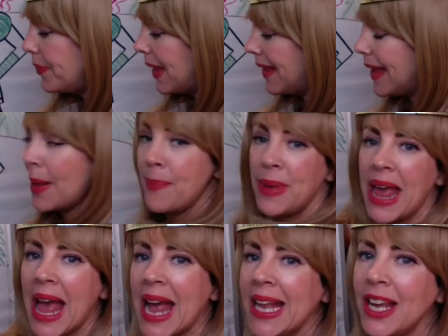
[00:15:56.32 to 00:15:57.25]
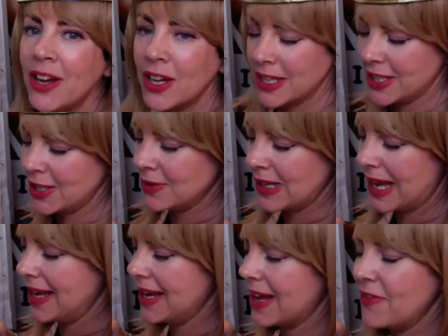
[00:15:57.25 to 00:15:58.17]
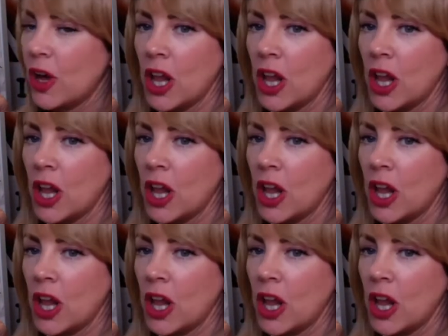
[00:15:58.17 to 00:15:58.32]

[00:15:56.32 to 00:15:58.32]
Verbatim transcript: can be any colour you like. I've got a